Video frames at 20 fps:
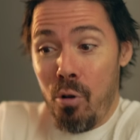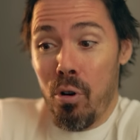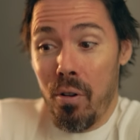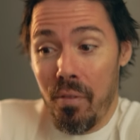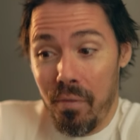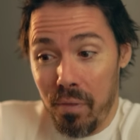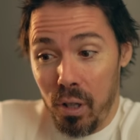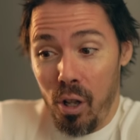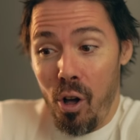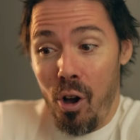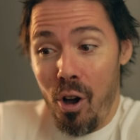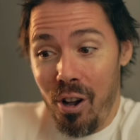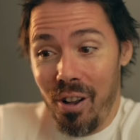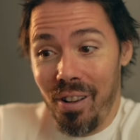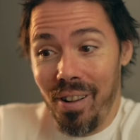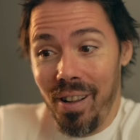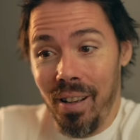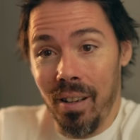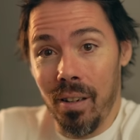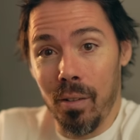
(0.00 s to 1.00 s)
out of
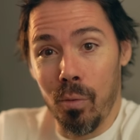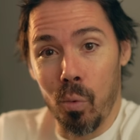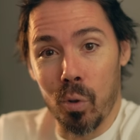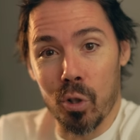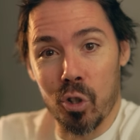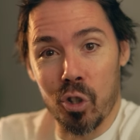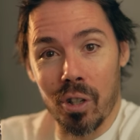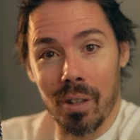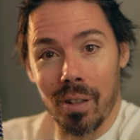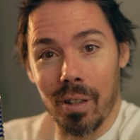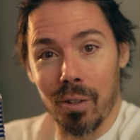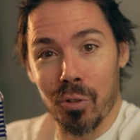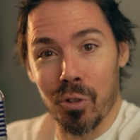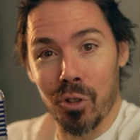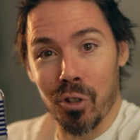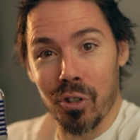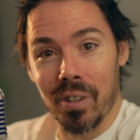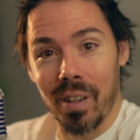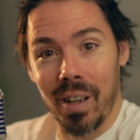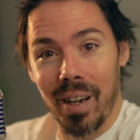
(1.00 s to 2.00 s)
log, which you
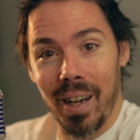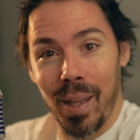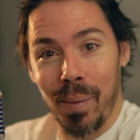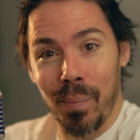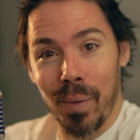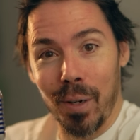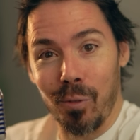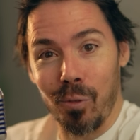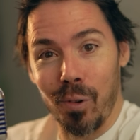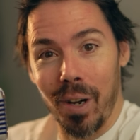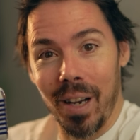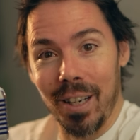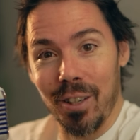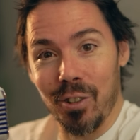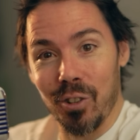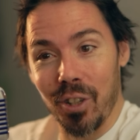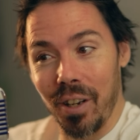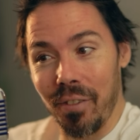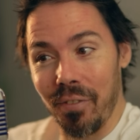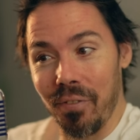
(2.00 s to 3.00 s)
lose your dynamic
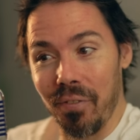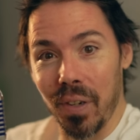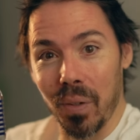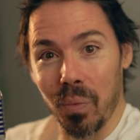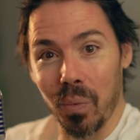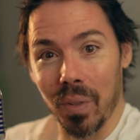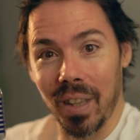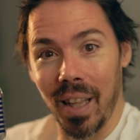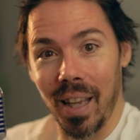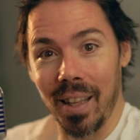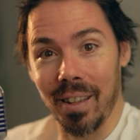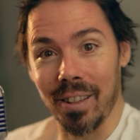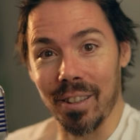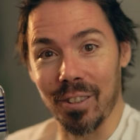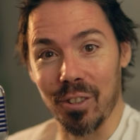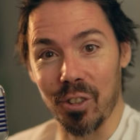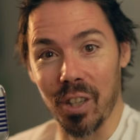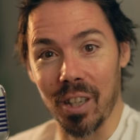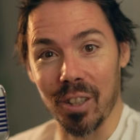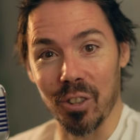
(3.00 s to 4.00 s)
range. Have fun with that in
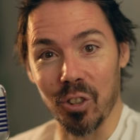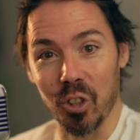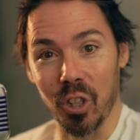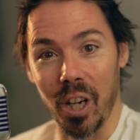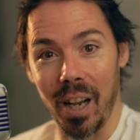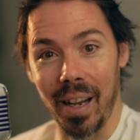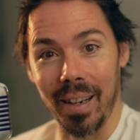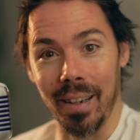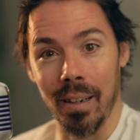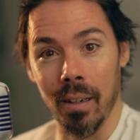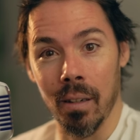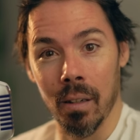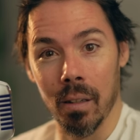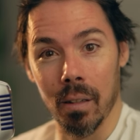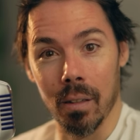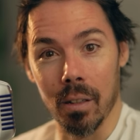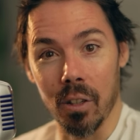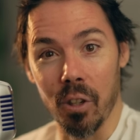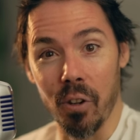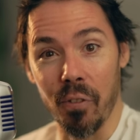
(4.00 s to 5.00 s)
the sunshine.
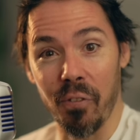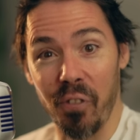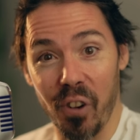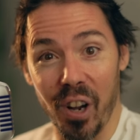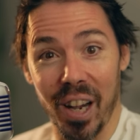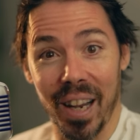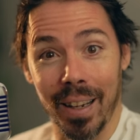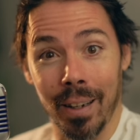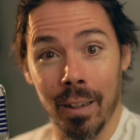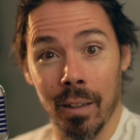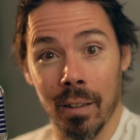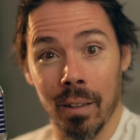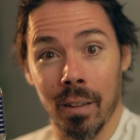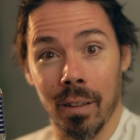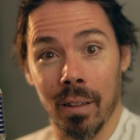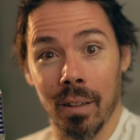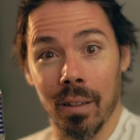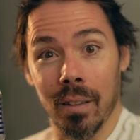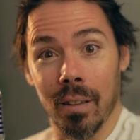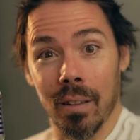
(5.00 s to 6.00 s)
You freak.
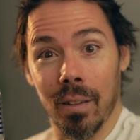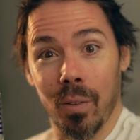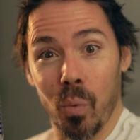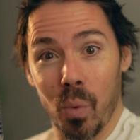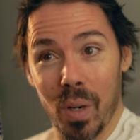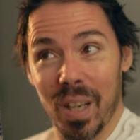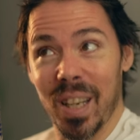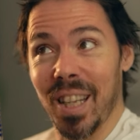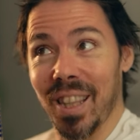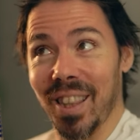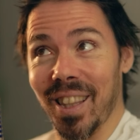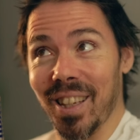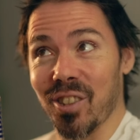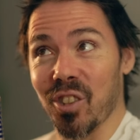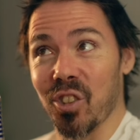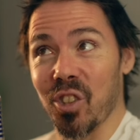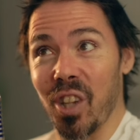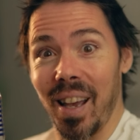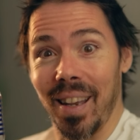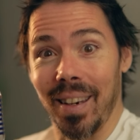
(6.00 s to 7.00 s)
We need
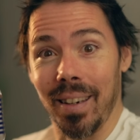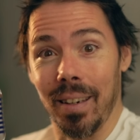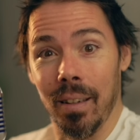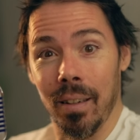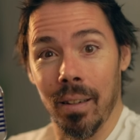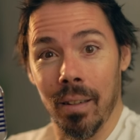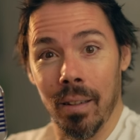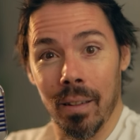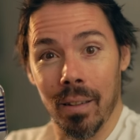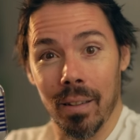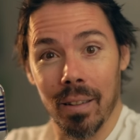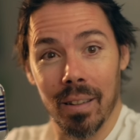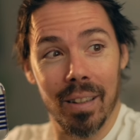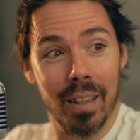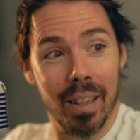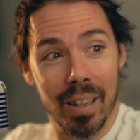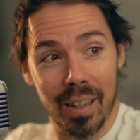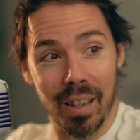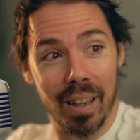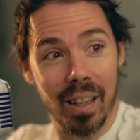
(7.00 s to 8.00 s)
the sun.
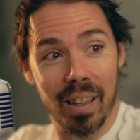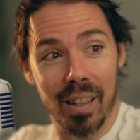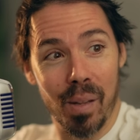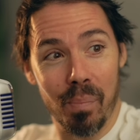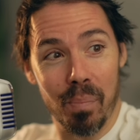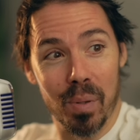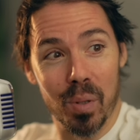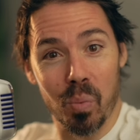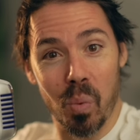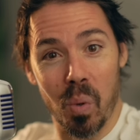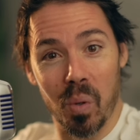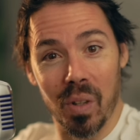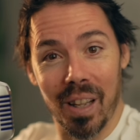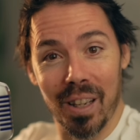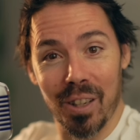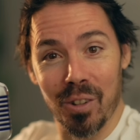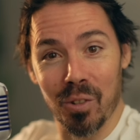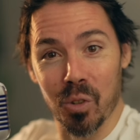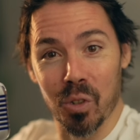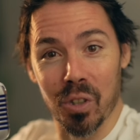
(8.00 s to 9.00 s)
Olympus won't
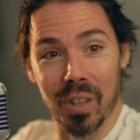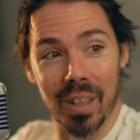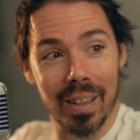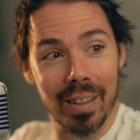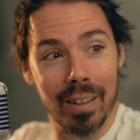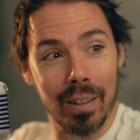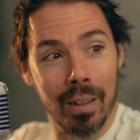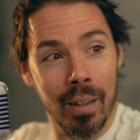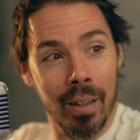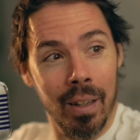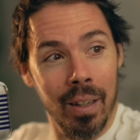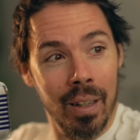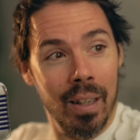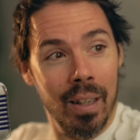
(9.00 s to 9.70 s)
let you see it.